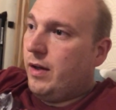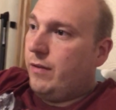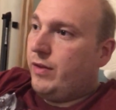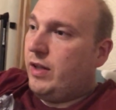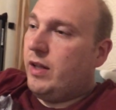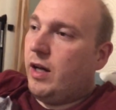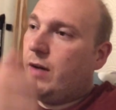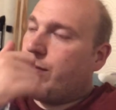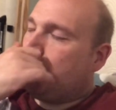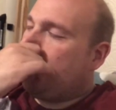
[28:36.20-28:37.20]

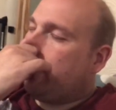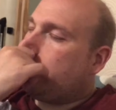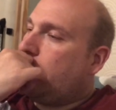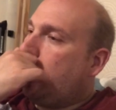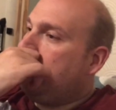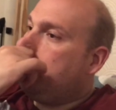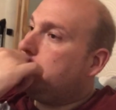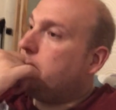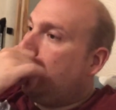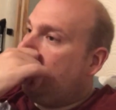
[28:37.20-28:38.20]
The Rick game,
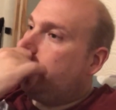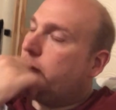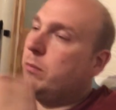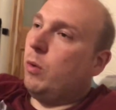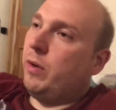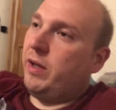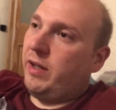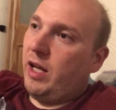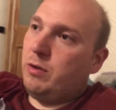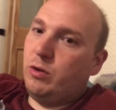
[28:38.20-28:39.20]
Rick and Morty
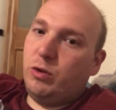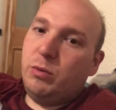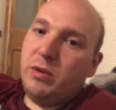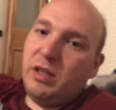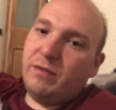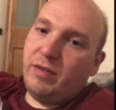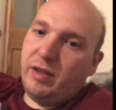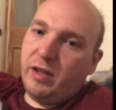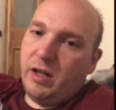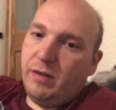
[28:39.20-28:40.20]
game, you do need
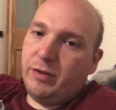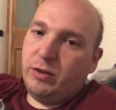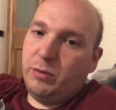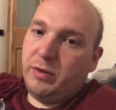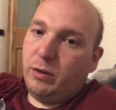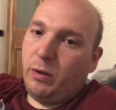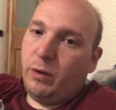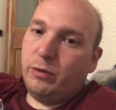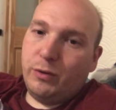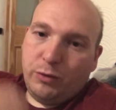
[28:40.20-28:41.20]
the two
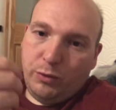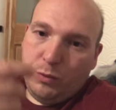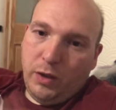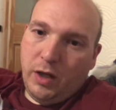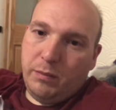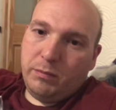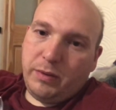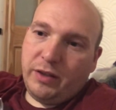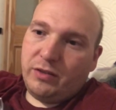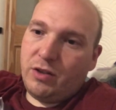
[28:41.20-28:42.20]
dildos, the two
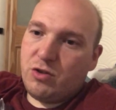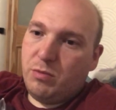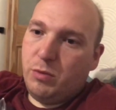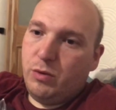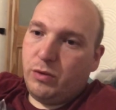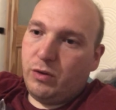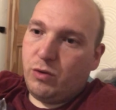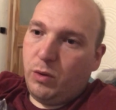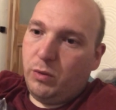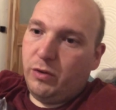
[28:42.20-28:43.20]
PlayStation Move
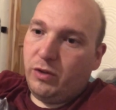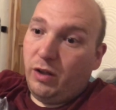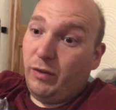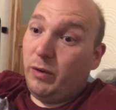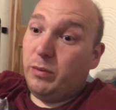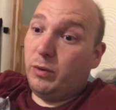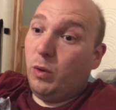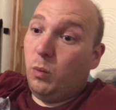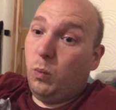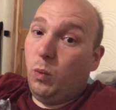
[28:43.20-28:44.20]
controllers. I've only
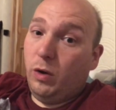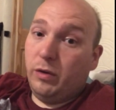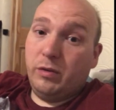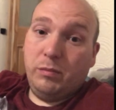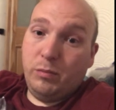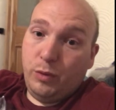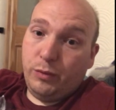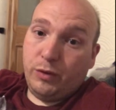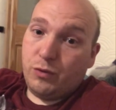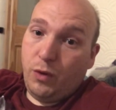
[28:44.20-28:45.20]
got one Move
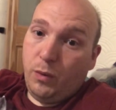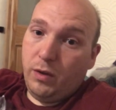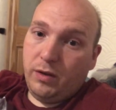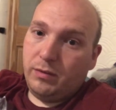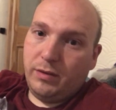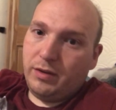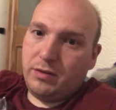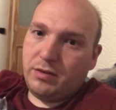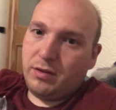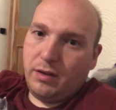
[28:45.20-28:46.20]
controller,
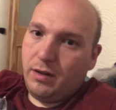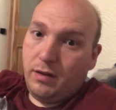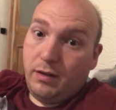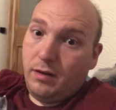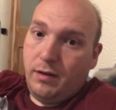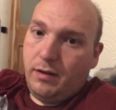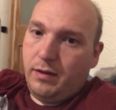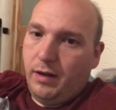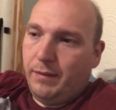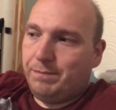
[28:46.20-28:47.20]
which,
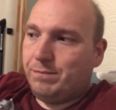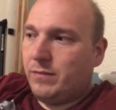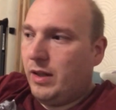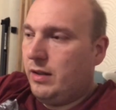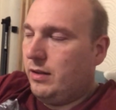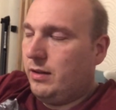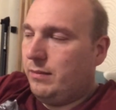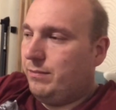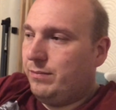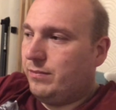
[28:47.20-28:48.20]

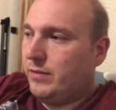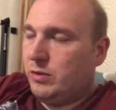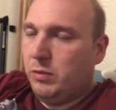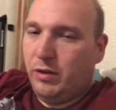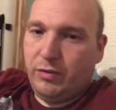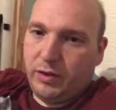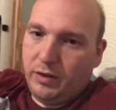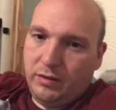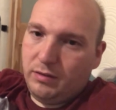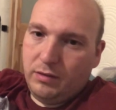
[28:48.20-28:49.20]
that's my
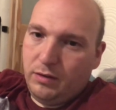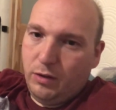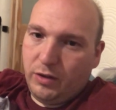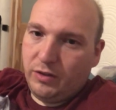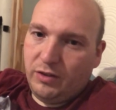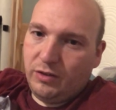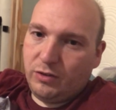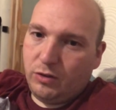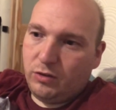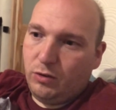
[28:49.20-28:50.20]
fucking luck, isn't it?
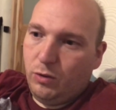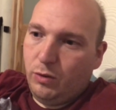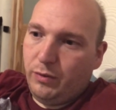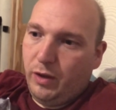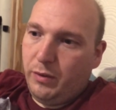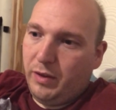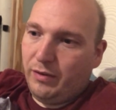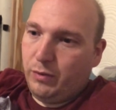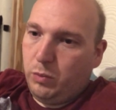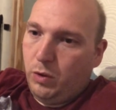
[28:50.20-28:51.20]
Sod's Law, I only
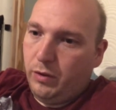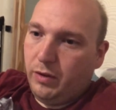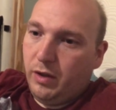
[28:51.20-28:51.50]
have the one.